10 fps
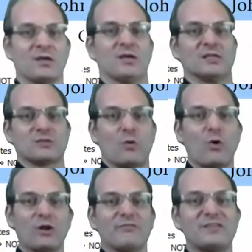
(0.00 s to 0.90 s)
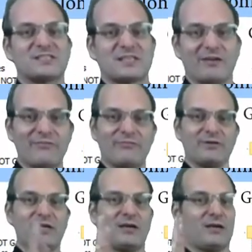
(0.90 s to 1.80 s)
So all of this stuff
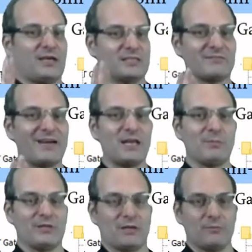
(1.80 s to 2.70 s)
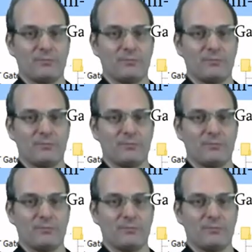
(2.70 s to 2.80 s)
is available now.